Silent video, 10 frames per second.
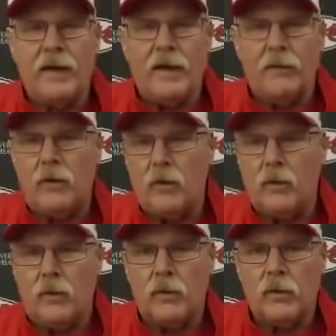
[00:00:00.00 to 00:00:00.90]
I don't
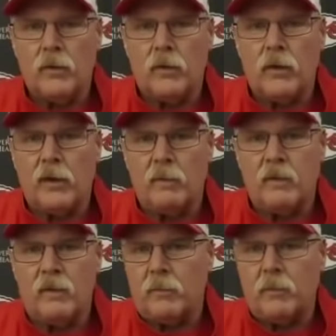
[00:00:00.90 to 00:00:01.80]
know. I
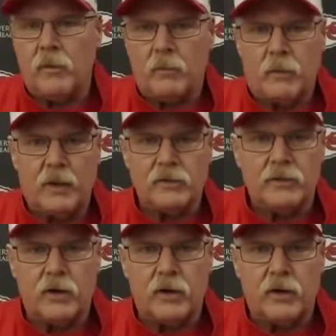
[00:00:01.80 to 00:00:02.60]
mean, the pluses